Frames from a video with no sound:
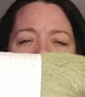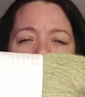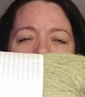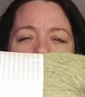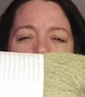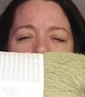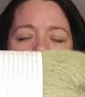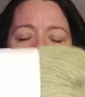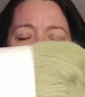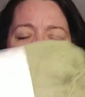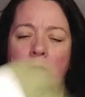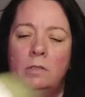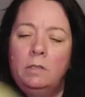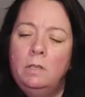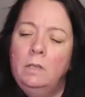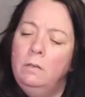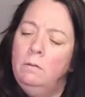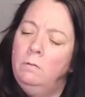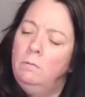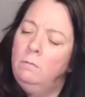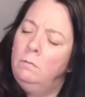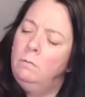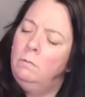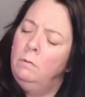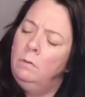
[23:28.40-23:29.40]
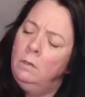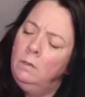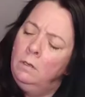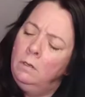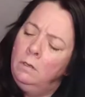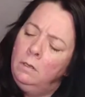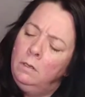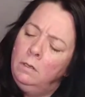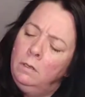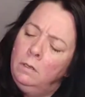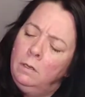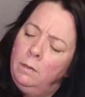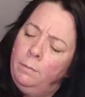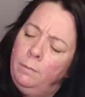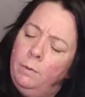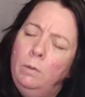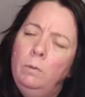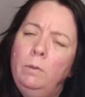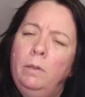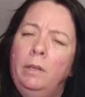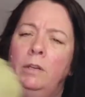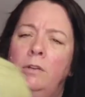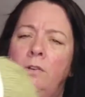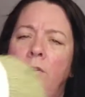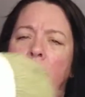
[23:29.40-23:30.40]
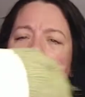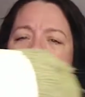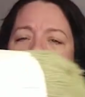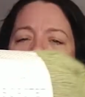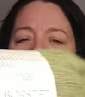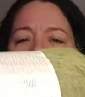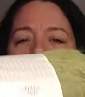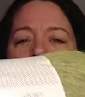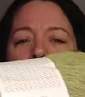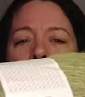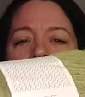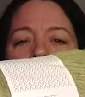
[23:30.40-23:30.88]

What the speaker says: know, we can see. I'm holding it right, yes.